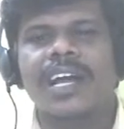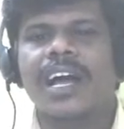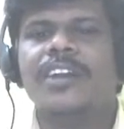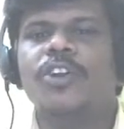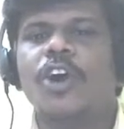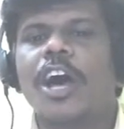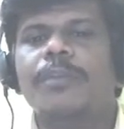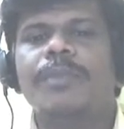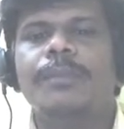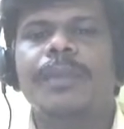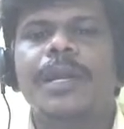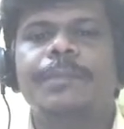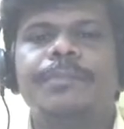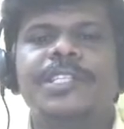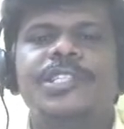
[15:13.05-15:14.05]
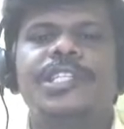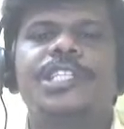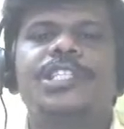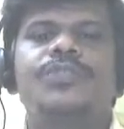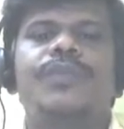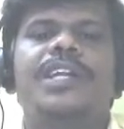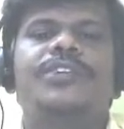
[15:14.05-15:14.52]
normal blood pressure
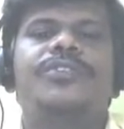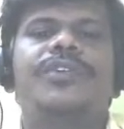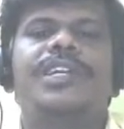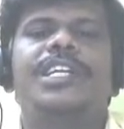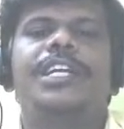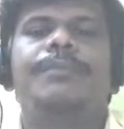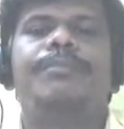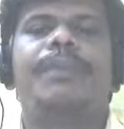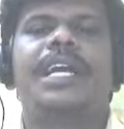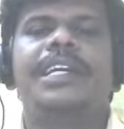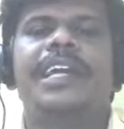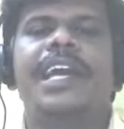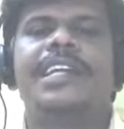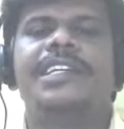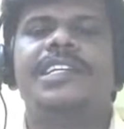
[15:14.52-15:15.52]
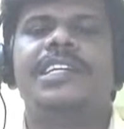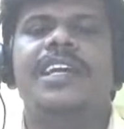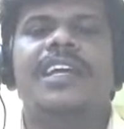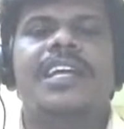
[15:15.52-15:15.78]
is 120 by 80.